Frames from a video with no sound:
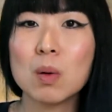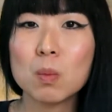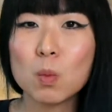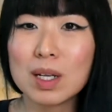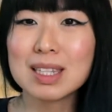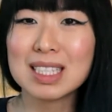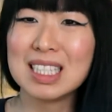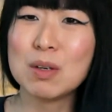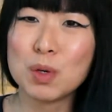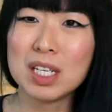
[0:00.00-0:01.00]
What does
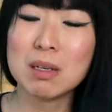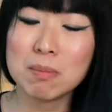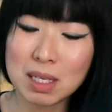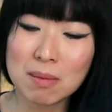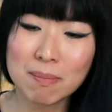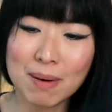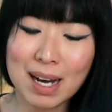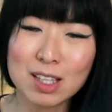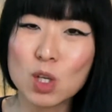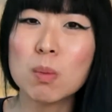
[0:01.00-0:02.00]
he really mean
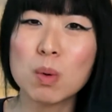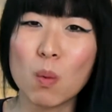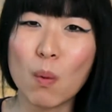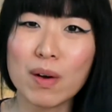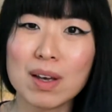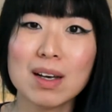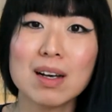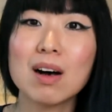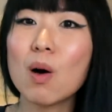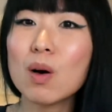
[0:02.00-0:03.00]
by normal work?
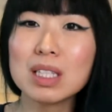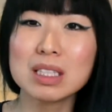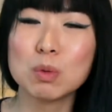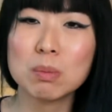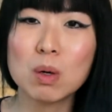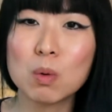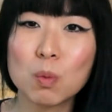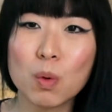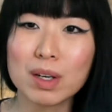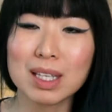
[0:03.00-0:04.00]
All this remote
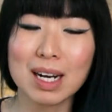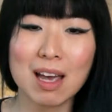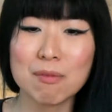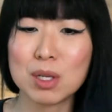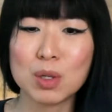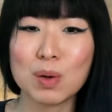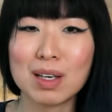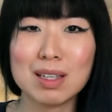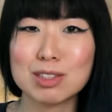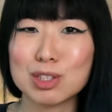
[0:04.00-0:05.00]
work that I've been doing
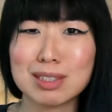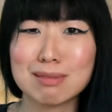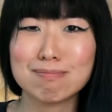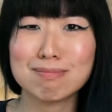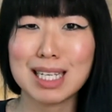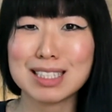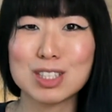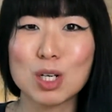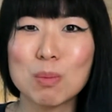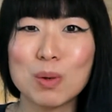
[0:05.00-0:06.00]
is just as
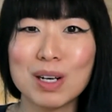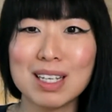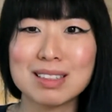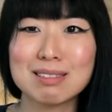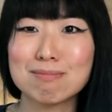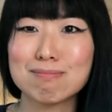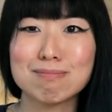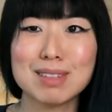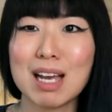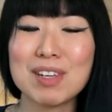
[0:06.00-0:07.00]
normal as
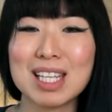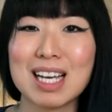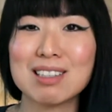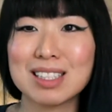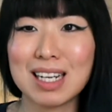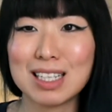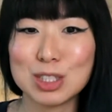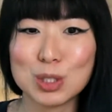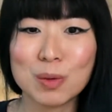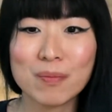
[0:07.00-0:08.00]
everything else that I
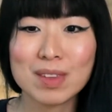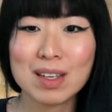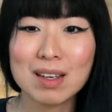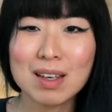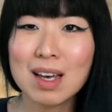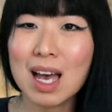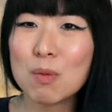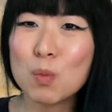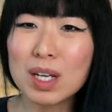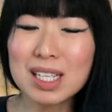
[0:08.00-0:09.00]
do.
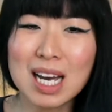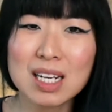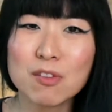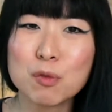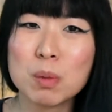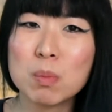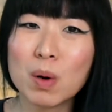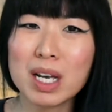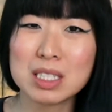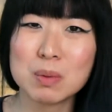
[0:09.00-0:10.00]
And what kind of
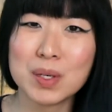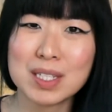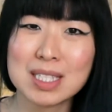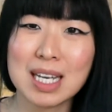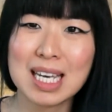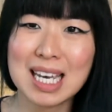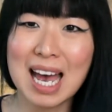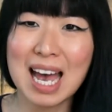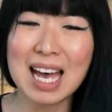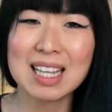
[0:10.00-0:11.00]
remote experience that he
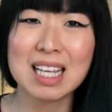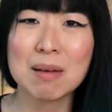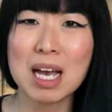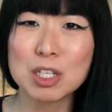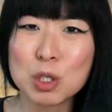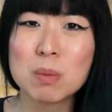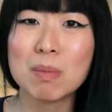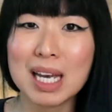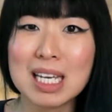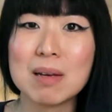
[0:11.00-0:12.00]
had that actually
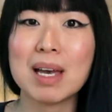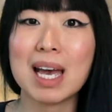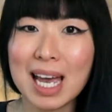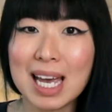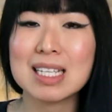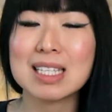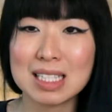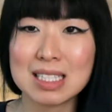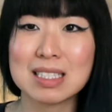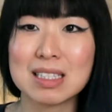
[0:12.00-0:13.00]
made him hate
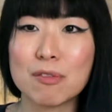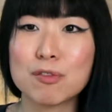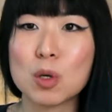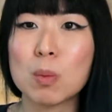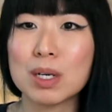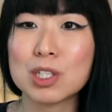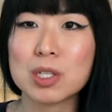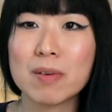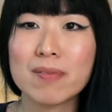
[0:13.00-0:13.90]
this stuff so much?